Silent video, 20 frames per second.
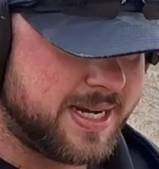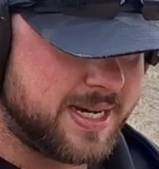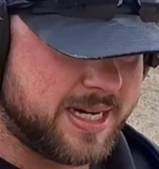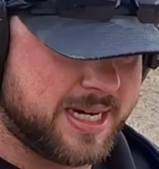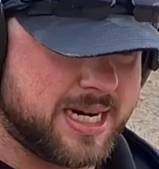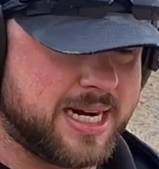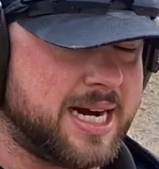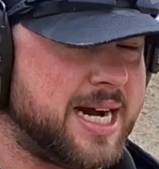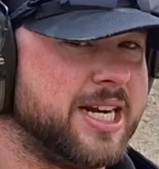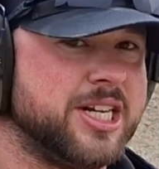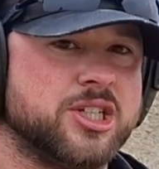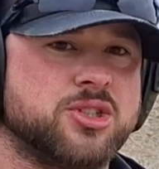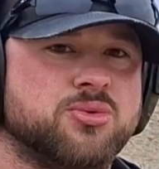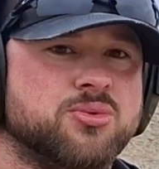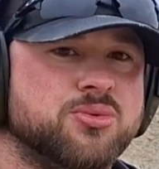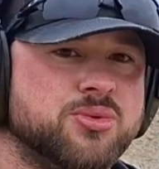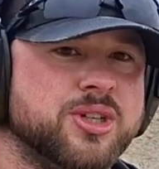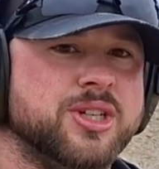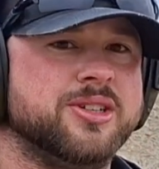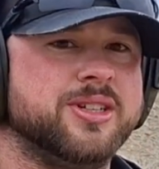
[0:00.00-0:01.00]
I just
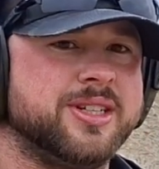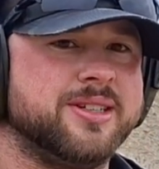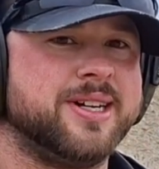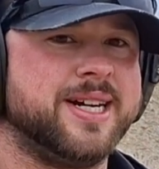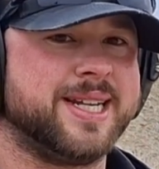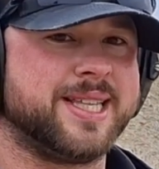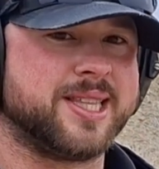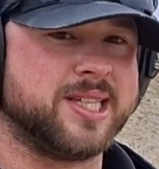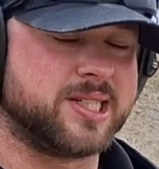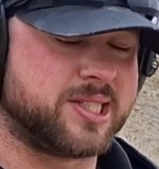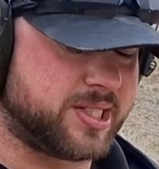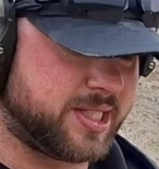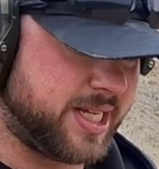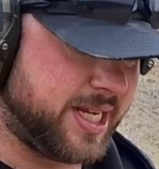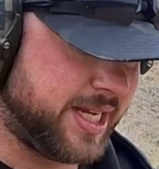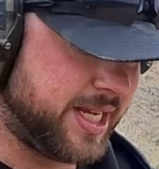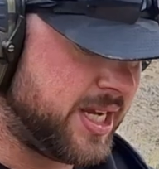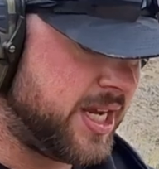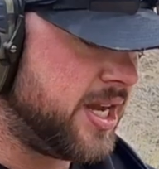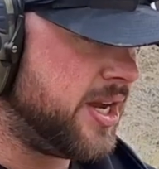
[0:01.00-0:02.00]
really like this
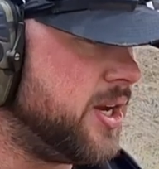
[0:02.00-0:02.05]
thing.